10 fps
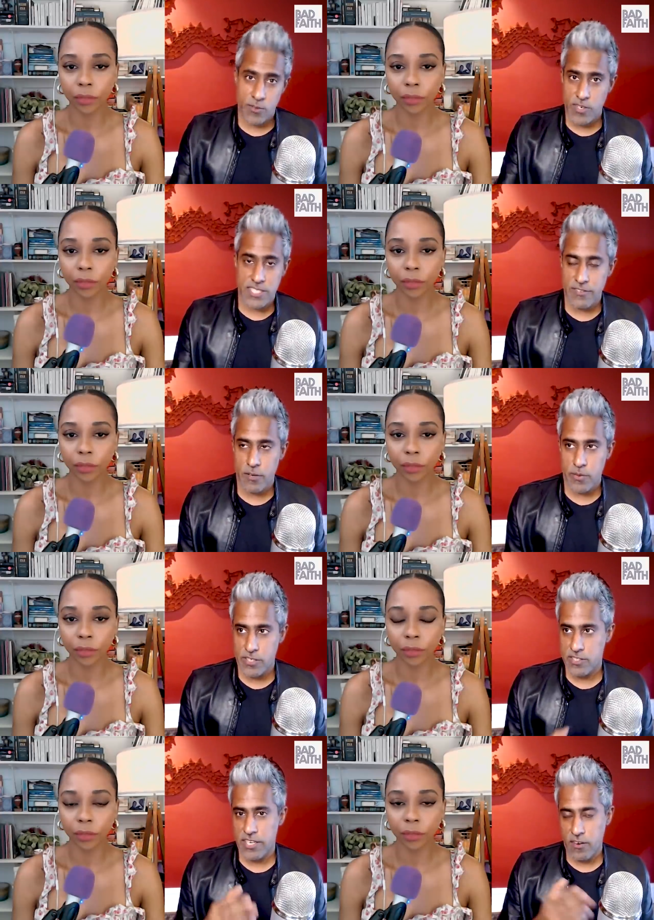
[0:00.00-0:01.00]
Speaker 1: stories, even in
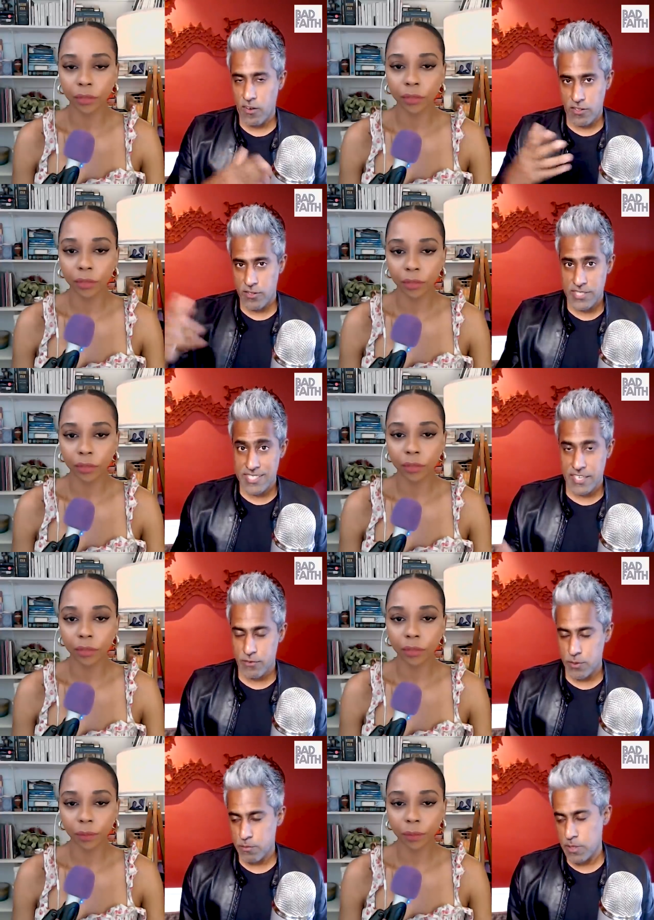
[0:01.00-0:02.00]
Winners Take All, though it's
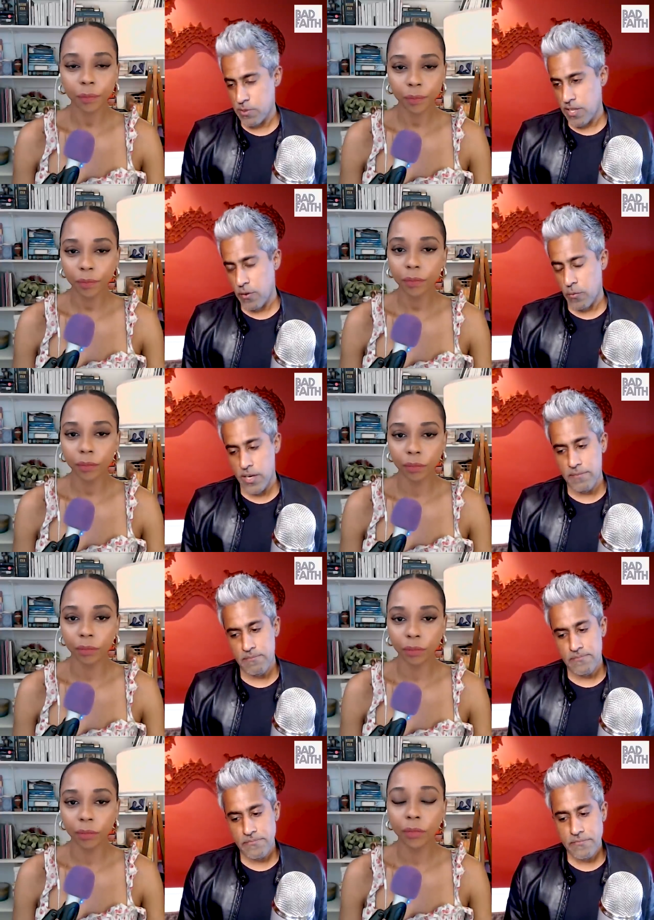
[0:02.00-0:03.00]
several mm-hmm. people, not one
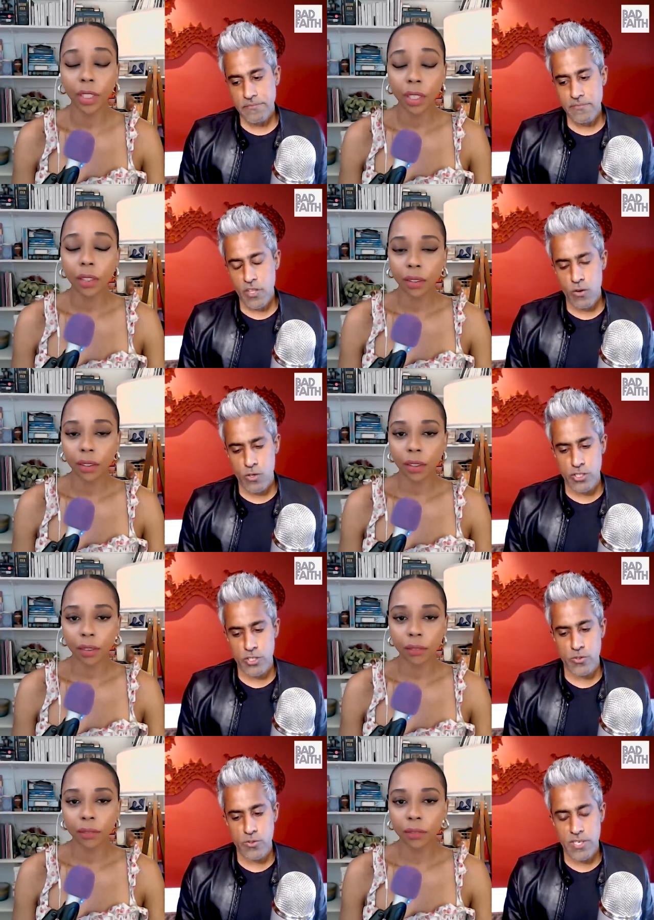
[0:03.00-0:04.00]
or
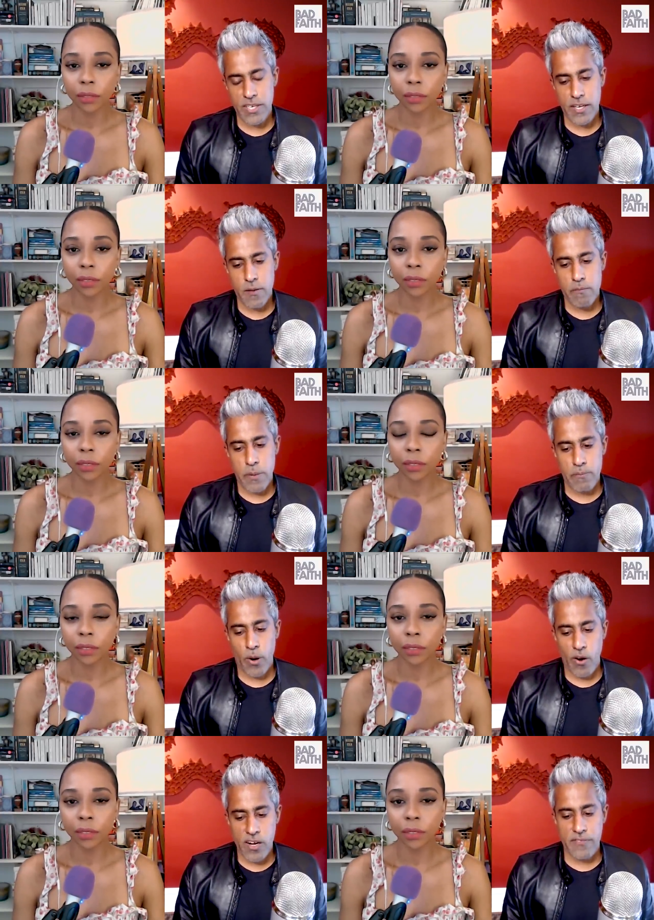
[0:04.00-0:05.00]
two. Yeah. But
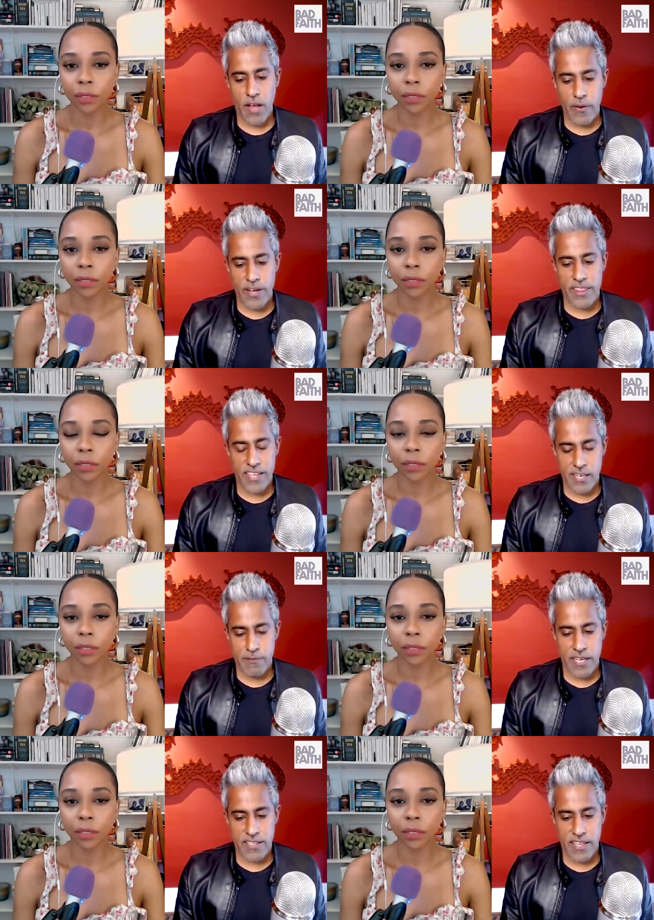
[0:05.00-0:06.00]
part of how I think
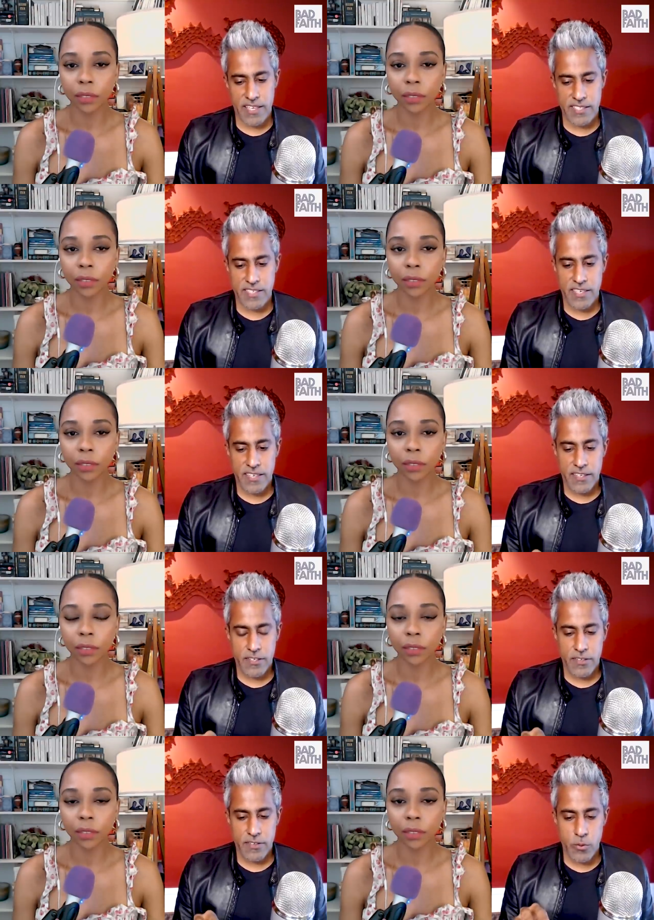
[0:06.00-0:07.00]
about that is
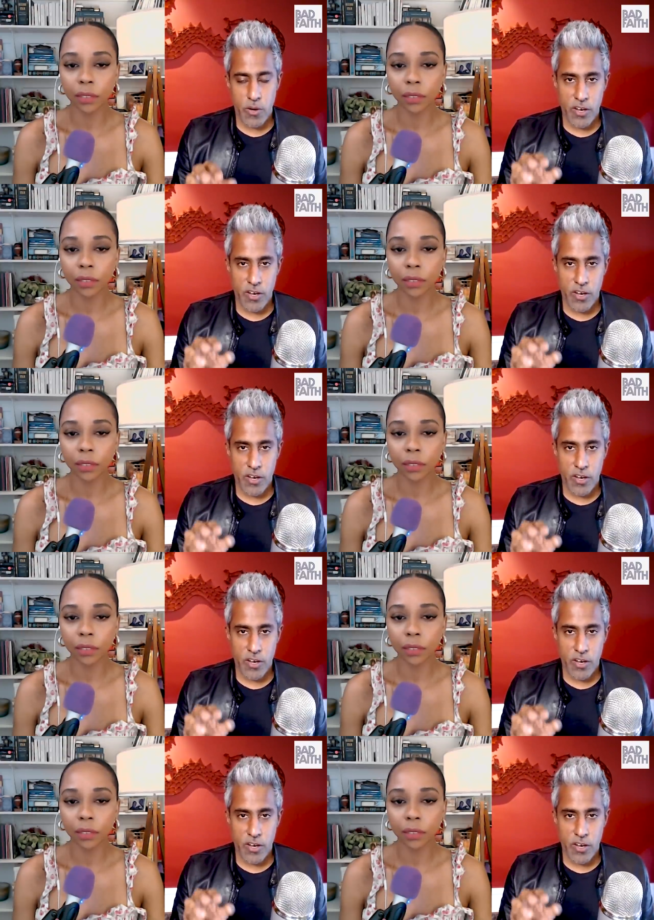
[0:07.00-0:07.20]
you